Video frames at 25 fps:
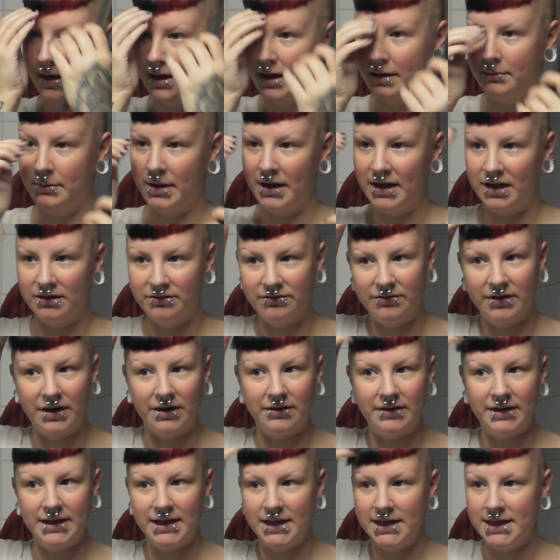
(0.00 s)
and make it
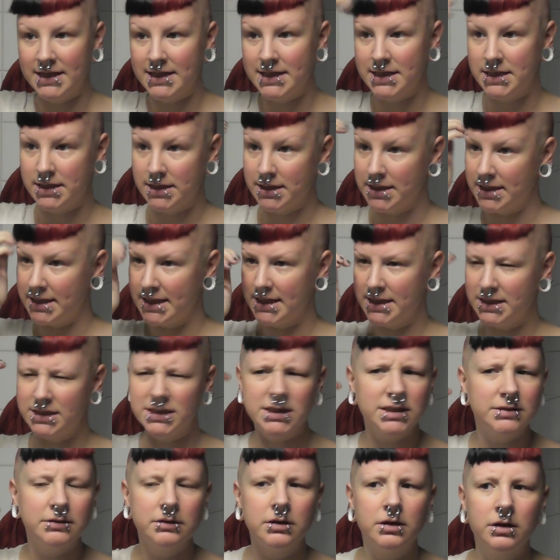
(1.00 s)
very
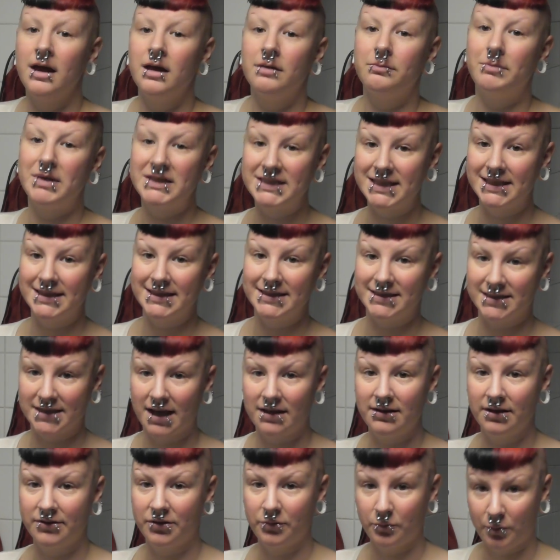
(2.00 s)
neat. Basically
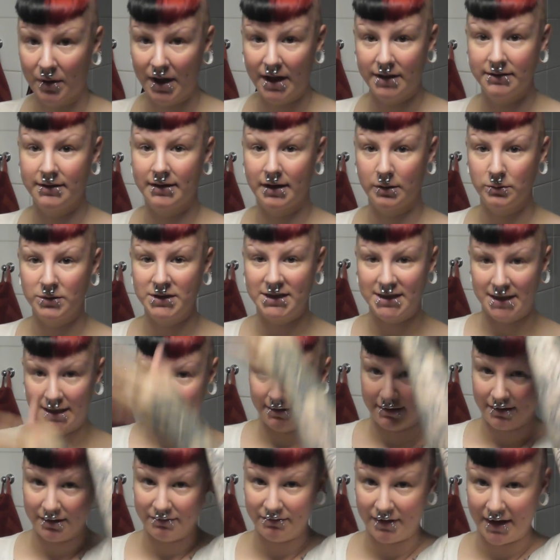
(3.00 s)
style it the way that I would
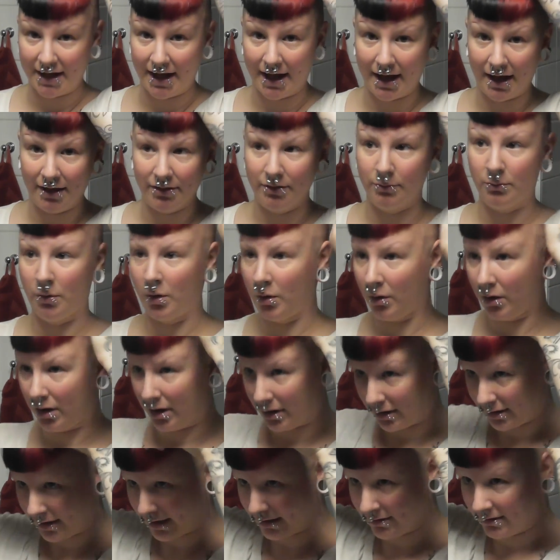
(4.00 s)
style it if I had the
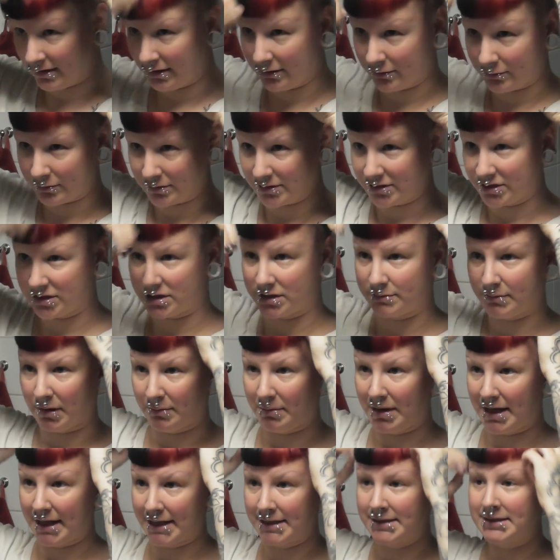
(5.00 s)
mohawk and these were just my
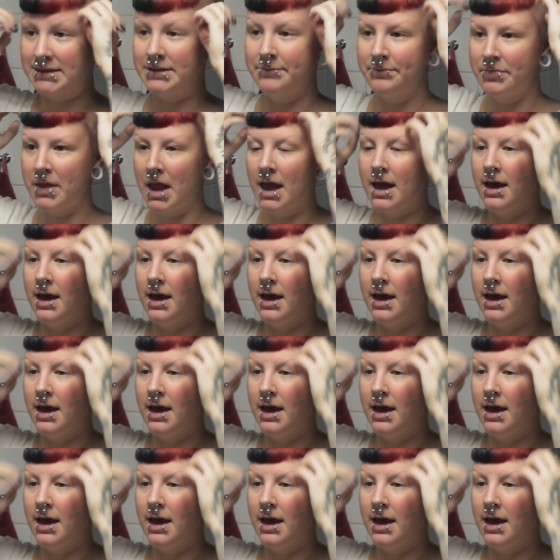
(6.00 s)
bangs.